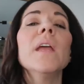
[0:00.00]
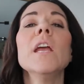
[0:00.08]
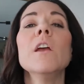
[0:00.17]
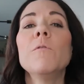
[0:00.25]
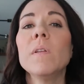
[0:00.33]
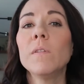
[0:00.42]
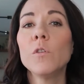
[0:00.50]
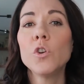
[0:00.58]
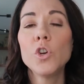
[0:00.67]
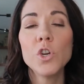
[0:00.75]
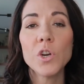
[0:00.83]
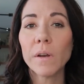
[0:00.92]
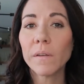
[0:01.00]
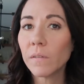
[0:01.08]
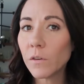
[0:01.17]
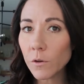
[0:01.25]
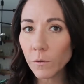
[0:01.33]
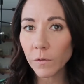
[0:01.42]
If it's
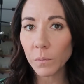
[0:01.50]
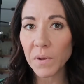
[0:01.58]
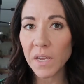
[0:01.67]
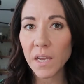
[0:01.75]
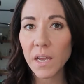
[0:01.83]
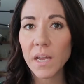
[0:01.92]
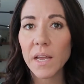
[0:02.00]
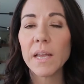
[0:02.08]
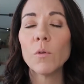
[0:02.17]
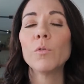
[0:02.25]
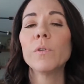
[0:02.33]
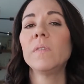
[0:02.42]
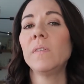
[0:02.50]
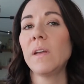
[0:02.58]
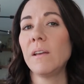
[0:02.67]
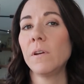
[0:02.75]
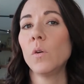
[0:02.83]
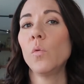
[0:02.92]
just you speaking, it will
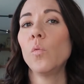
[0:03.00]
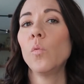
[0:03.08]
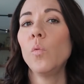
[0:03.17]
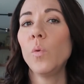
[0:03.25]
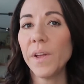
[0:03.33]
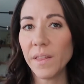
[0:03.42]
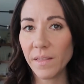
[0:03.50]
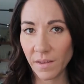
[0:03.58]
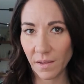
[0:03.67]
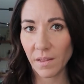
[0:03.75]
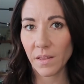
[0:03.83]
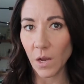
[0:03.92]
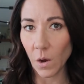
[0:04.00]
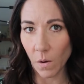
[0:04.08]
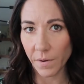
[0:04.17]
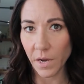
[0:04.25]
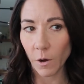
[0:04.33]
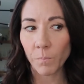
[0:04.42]
save it with the
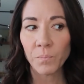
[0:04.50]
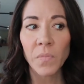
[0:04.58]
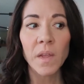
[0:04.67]
audio.